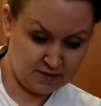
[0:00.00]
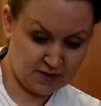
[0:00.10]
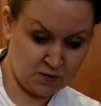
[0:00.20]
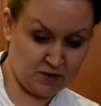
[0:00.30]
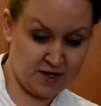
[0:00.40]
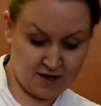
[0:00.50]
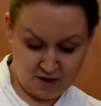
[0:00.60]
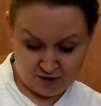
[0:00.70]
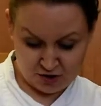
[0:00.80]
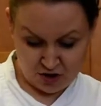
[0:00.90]
So we'll take
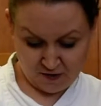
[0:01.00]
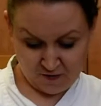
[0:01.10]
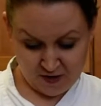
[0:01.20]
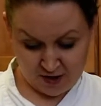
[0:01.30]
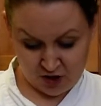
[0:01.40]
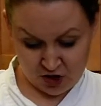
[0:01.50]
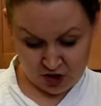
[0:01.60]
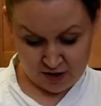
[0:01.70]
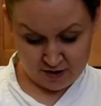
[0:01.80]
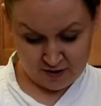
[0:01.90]
our jerk
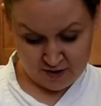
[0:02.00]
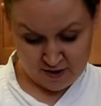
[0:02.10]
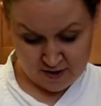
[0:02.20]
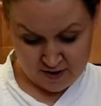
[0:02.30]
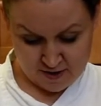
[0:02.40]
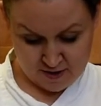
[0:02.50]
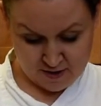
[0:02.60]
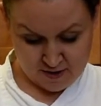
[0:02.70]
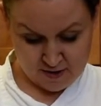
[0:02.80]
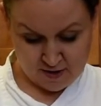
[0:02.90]
fish
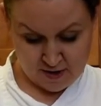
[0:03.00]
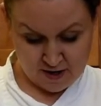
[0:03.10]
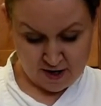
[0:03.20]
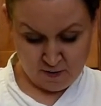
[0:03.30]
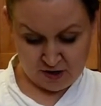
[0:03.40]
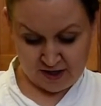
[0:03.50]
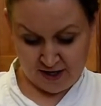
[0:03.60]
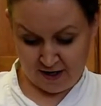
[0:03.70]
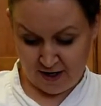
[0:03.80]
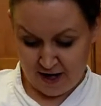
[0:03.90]
and we're just
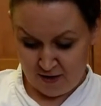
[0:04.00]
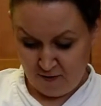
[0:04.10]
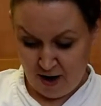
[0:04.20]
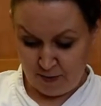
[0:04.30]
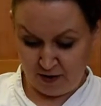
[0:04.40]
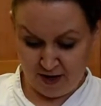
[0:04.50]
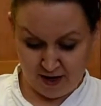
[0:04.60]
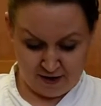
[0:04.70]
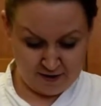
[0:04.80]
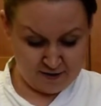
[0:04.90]
going to kind of wrap it
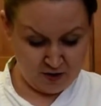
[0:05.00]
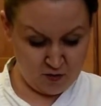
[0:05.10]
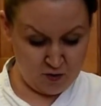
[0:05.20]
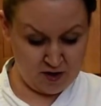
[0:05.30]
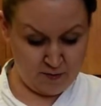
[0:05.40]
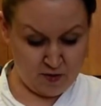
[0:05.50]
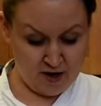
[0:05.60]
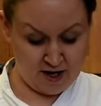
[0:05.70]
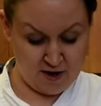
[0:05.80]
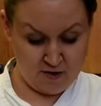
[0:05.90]
like you would a
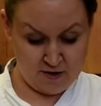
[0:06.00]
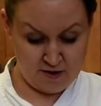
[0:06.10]
burrito